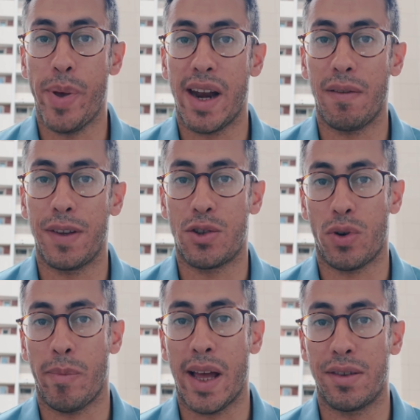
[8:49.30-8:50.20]
benefit
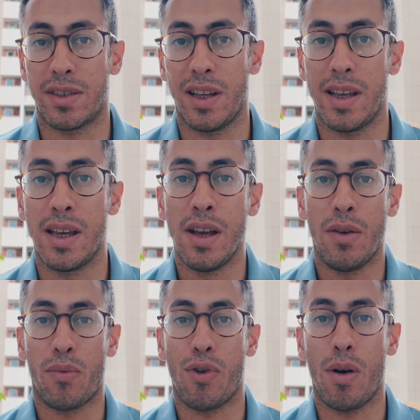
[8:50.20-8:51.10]
tremendously
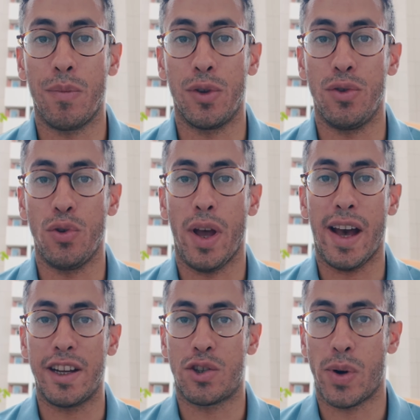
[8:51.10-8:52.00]
from the new
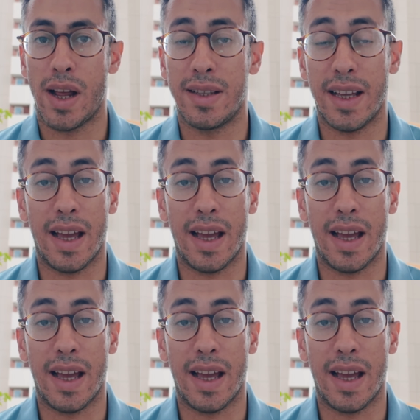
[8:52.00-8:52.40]
AI trend,